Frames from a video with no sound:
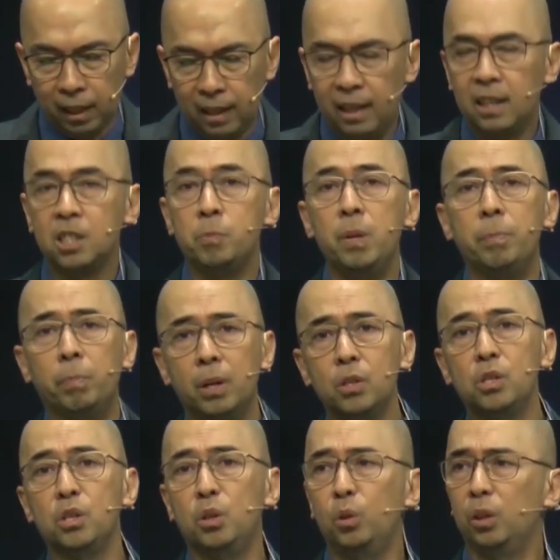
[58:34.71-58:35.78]
let us be
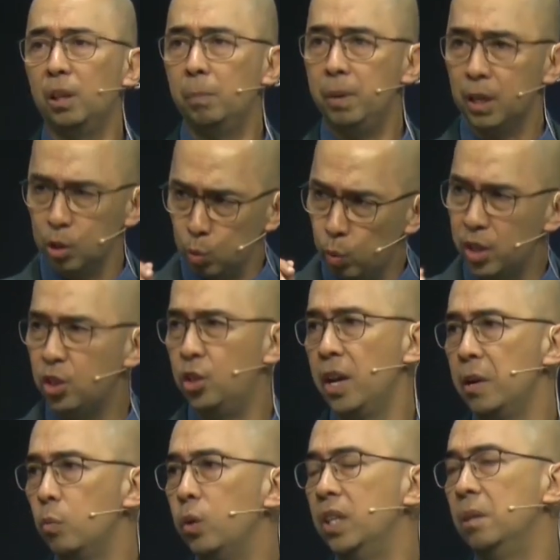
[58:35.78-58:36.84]
persecuted because we're
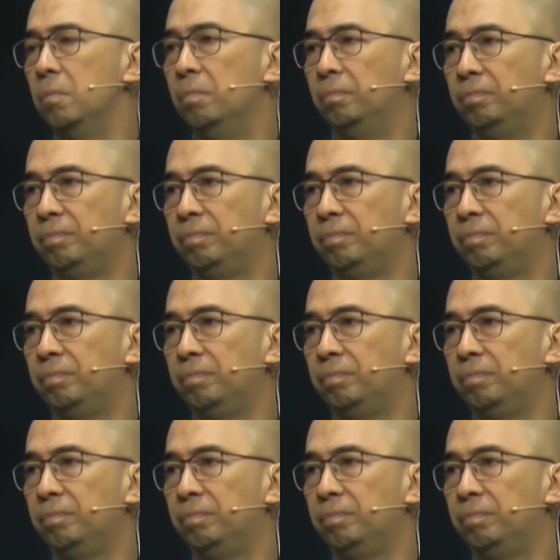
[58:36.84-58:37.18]
genuine.